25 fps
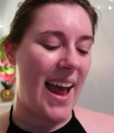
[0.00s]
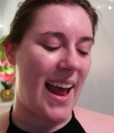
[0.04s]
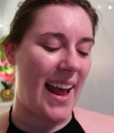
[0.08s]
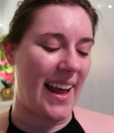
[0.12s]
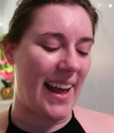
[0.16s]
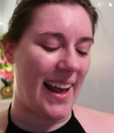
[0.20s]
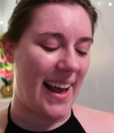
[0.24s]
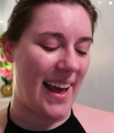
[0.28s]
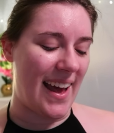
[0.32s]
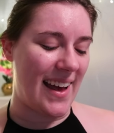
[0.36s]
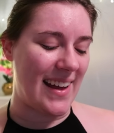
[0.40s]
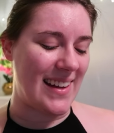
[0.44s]

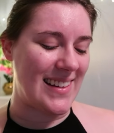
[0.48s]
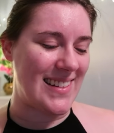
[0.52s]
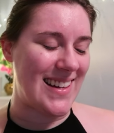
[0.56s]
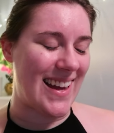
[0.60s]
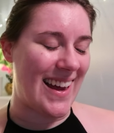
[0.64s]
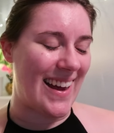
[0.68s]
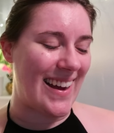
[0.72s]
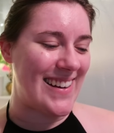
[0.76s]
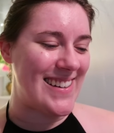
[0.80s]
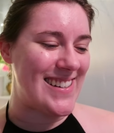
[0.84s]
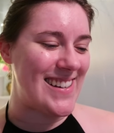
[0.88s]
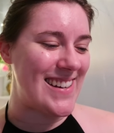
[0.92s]
And
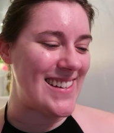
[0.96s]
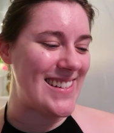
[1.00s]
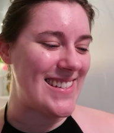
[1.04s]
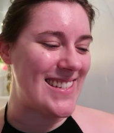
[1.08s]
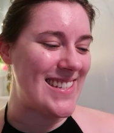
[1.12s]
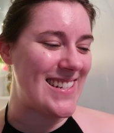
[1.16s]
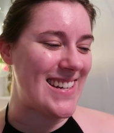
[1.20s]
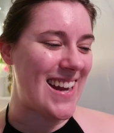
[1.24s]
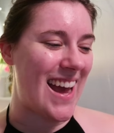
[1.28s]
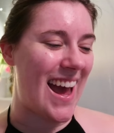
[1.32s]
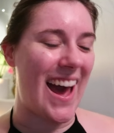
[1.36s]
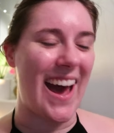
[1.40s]
I
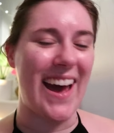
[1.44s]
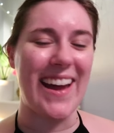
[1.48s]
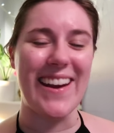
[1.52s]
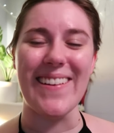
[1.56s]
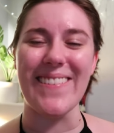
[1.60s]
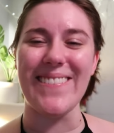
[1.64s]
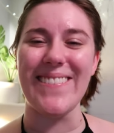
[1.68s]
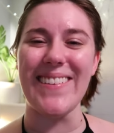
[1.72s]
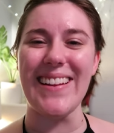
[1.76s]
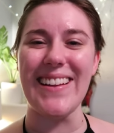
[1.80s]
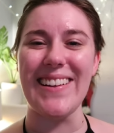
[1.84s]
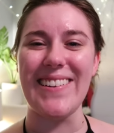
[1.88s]
just had
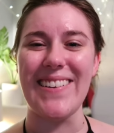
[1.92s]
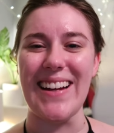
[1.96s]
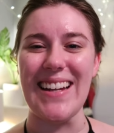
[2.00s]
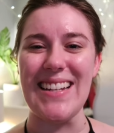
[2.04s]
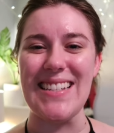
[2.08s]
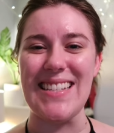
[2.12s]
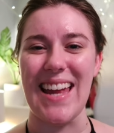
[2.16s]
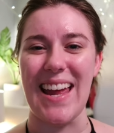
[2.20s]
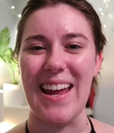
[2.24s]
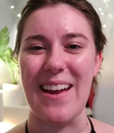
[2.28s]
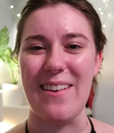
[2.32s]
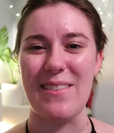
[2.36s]
a really
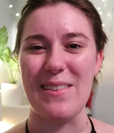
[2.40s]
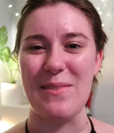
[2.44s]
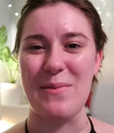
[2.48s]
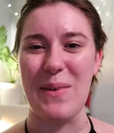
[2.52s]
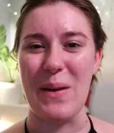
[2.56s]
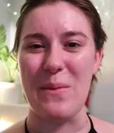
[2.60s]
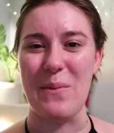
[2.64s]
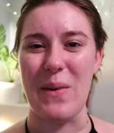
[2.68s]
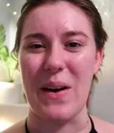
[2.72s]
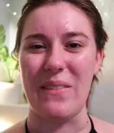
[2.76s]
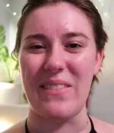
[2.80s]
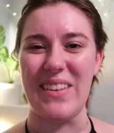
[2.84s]
great day with
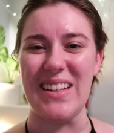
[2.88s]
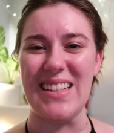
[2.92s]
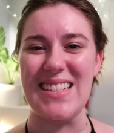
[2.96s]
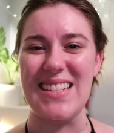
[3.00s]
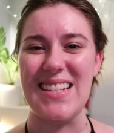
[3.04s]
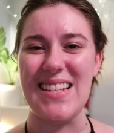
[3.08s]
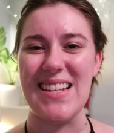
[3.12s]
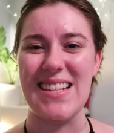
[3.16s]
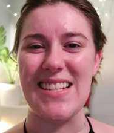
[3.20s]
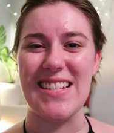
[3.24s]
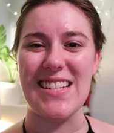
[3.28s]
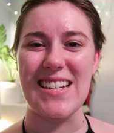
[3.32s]
my mom and
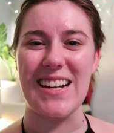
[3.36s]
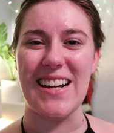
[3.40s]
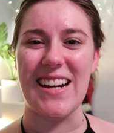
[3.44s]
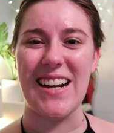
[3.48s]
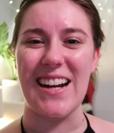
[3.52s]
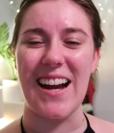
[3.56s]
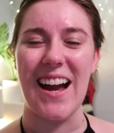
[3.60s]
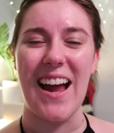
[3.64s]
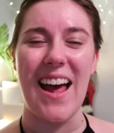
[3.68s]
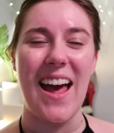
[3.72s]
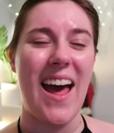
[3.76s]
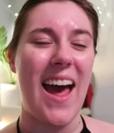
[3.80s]

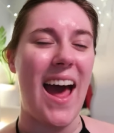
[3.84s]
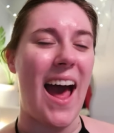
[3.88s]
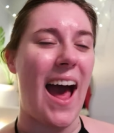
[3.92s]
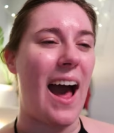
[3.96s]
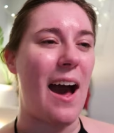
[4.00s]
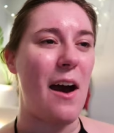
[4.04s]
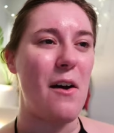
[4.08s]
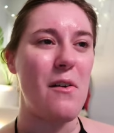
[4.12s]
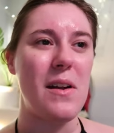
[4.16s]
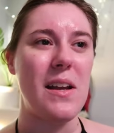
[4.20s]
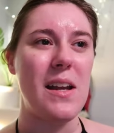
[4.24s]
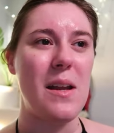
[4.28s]
sister,
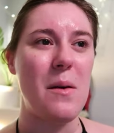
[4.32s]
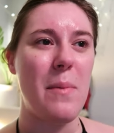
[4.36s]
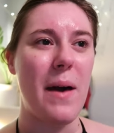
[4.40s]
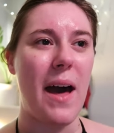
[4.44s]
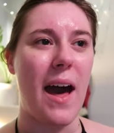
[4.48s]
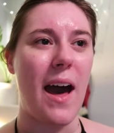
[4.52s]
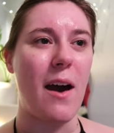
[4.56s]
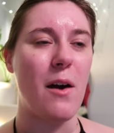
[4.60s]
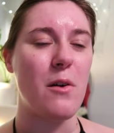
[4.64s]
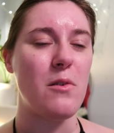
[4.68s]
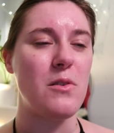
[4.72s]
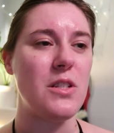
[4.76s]
out and
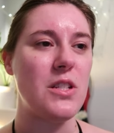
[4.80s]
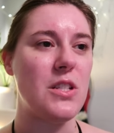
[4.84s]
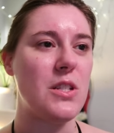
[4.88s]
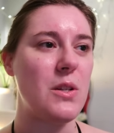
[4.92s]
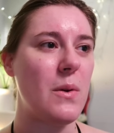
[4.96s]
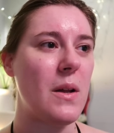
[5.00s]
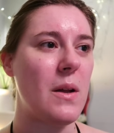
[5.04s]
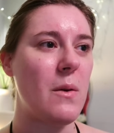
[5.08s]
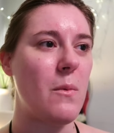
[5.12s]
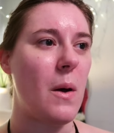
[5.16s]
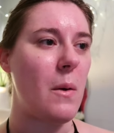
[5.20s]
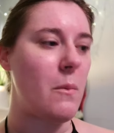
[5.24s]
about,
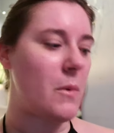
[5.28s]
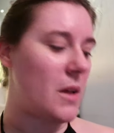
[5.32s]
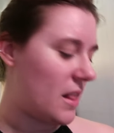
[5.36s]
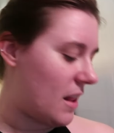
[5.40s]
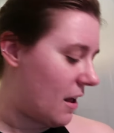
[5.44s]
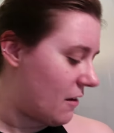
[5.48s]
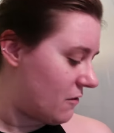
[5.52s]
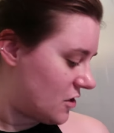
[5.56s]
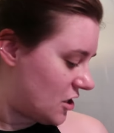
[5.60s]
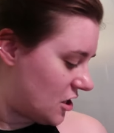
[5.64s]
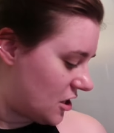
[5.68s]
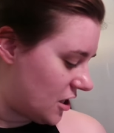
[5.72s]
doing what we
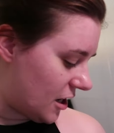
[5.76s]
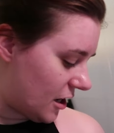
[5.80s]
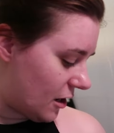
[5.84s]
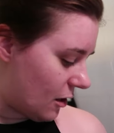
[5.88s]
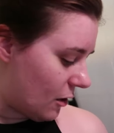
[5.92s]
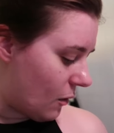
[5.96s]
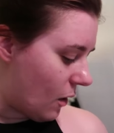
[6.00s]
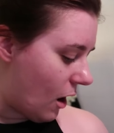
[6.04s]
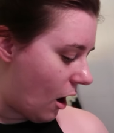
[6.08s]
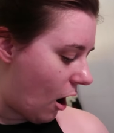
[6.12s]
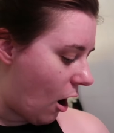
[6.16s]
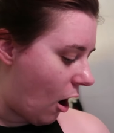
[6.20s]
love to
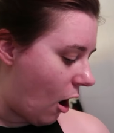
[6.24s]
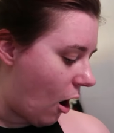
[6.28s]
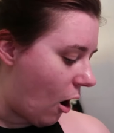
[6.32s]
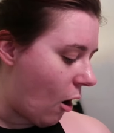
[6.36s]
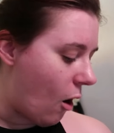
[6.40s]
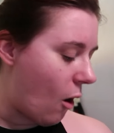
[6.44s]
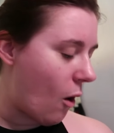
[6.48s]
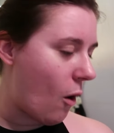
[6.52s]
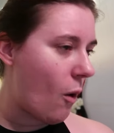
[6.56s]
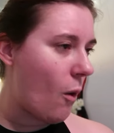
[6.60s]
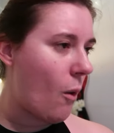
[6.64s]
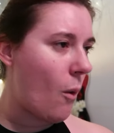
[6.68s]
do.
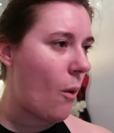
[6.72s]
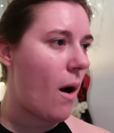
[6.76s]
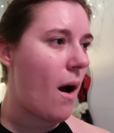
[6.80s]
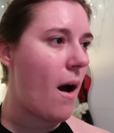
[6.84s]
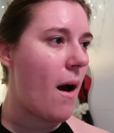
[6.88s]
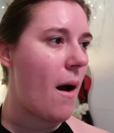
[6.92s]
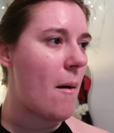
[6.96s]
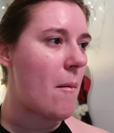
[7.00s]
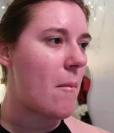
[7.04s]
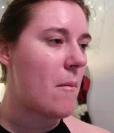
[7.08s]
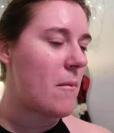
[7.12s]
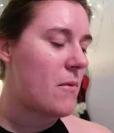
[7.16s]
Oh
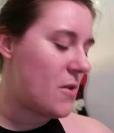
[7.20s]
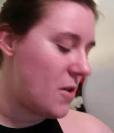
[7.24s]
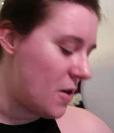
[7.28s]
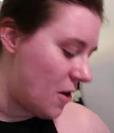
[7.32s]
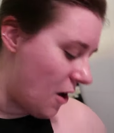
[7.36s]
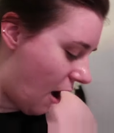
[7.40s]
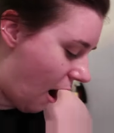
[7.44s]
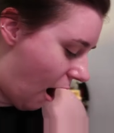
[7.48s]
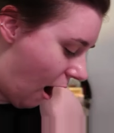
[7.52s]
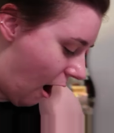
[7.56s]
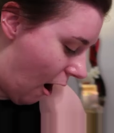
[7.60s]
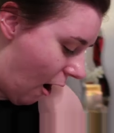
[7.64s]

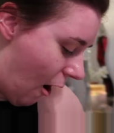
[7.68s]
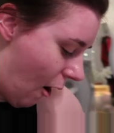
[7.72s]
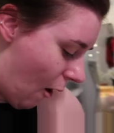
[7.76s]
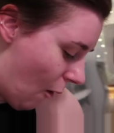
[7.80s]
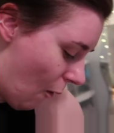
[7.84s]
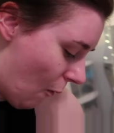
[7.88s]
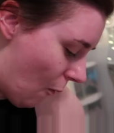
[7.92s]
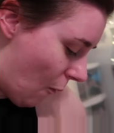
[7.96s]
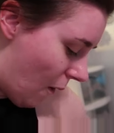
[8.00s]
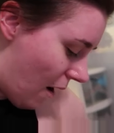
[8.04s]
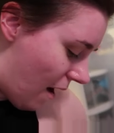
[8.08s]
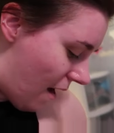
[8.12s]

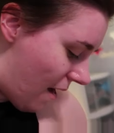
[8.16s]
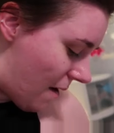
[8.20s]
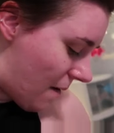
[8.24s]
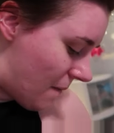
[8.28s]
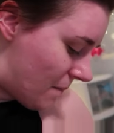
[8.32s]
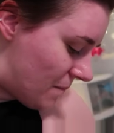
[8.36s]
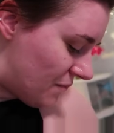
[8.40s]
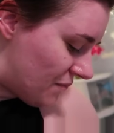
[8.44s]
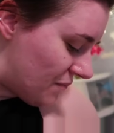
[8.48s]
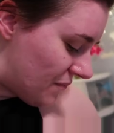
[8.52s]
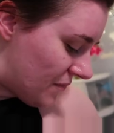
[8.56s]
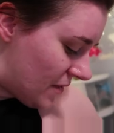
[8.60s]
no,
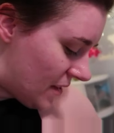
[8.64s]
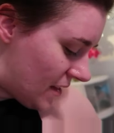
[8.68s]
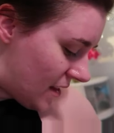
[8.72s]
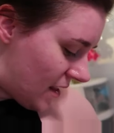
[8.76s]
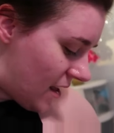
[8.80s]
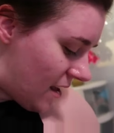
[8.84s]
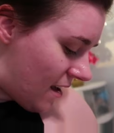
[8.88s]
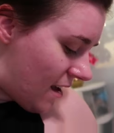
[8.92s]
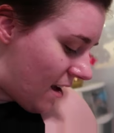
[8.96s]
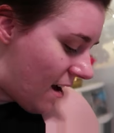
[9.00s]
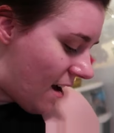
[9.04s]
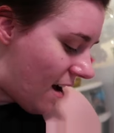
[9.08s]

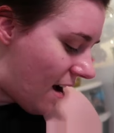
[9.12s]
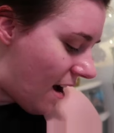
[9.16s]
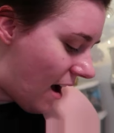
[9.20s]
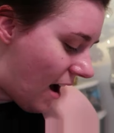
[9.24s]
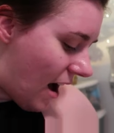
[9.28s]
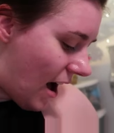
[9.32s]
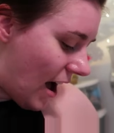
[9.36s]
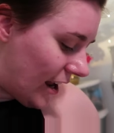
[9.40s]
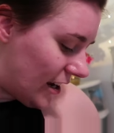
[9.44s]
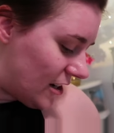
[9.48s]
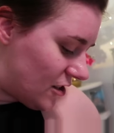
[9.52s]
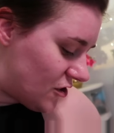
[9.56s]

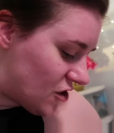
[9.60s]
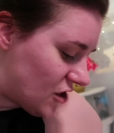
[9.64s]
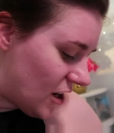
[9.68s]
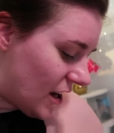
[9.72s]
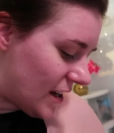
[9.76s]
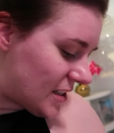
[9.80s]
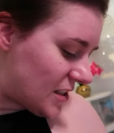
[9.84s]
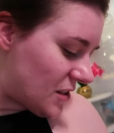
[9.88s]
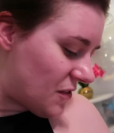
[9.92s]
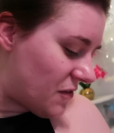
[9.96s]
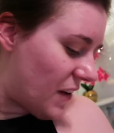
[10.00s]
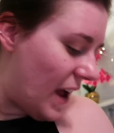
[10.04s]
I
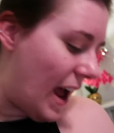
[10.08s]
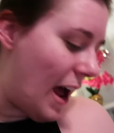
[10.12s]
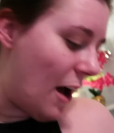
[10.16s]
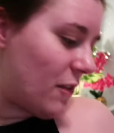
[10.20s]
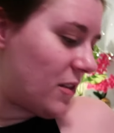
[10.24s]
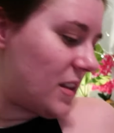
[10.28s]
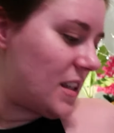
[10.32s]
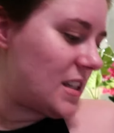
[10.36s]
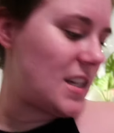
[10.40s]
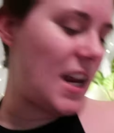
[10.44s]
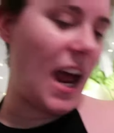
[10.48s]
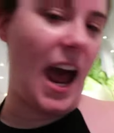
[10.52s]
just
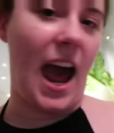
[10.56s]
found the